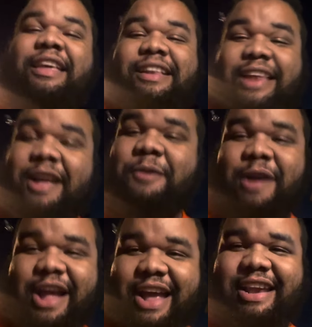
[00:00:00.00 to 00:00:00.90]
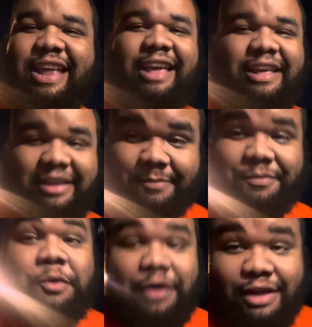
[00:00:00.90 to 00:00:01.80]
Damn, Ryan Day.
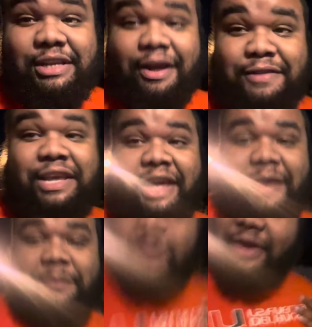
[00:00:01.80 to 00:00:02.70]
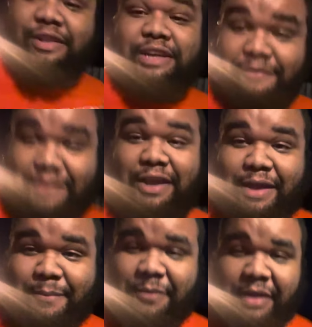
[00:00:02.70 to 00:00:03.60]
We a tough team. We a tough
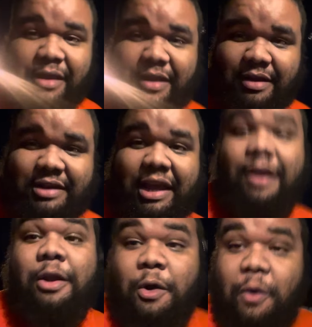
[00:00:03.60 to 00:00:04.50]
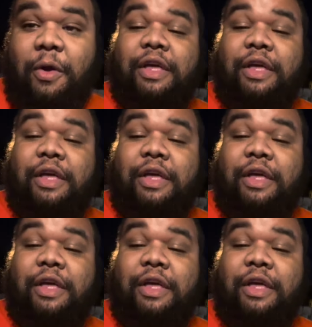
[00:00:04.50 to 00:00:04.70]
team. Tell Lou,